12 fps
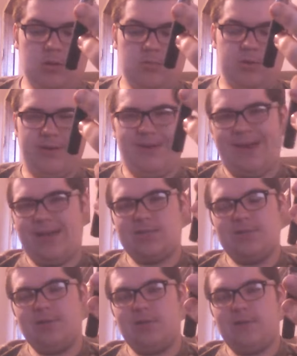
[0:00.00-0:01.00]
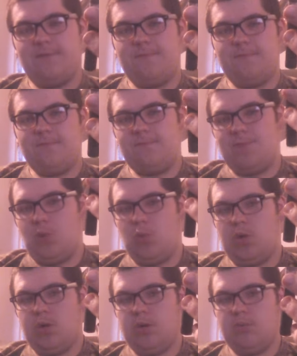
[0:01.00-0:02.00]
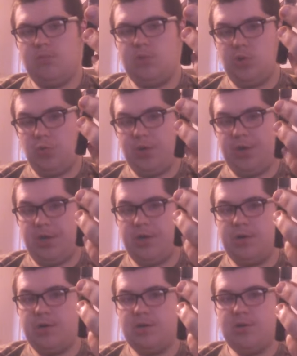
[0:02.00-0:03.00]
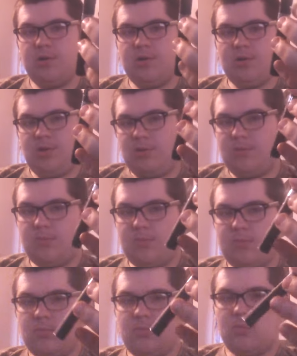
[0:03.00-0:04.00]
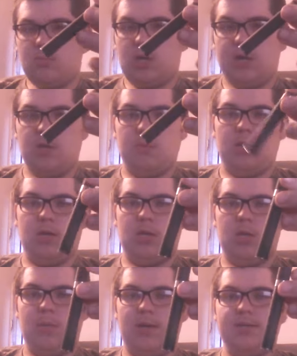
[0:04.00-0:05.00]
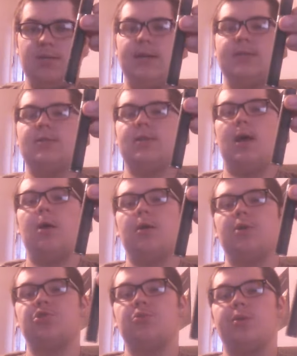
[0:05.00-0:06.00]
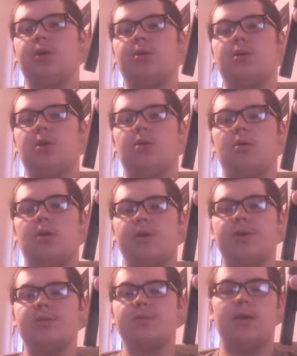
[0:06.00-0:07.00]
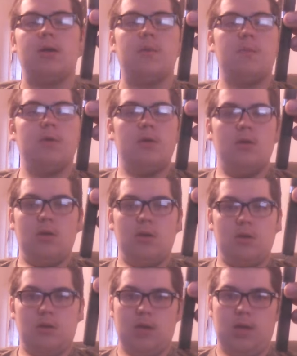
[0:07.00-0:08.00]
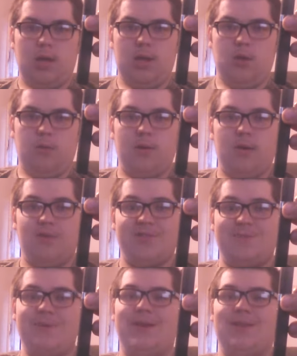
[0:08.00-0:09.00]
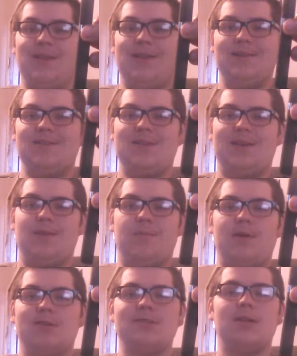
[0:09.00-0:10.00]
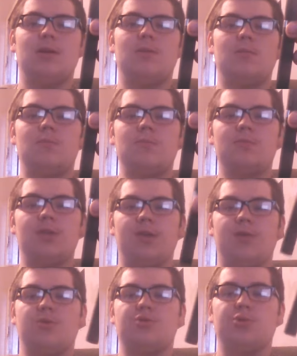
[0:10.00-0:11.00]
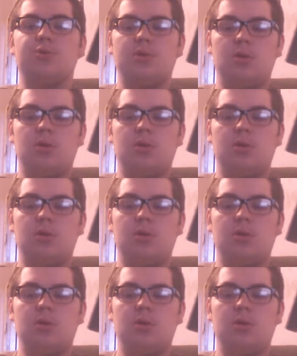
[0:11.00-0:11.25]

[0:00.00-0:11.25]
But actually, if you want to do really good, come to me, come to my sites, and I'll get you a good deal on a good setup. And you'll spend less and get a better setup, to tell you the truth.